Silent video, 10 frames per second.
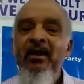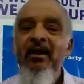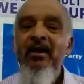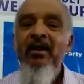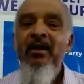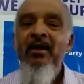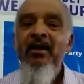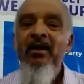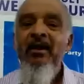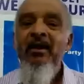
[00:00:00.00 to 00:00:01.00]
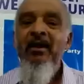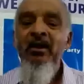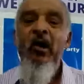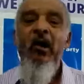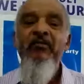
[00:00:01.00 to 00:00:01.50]
the land
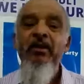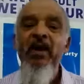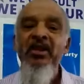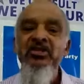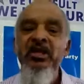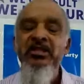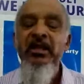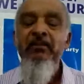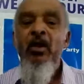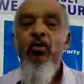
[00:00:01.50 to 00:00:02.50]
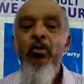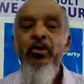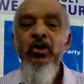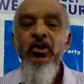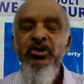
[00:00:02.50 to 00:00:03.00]
of the mother city,
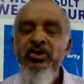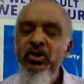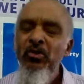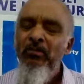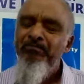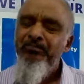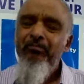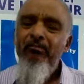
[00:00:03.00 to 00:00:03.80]
who used to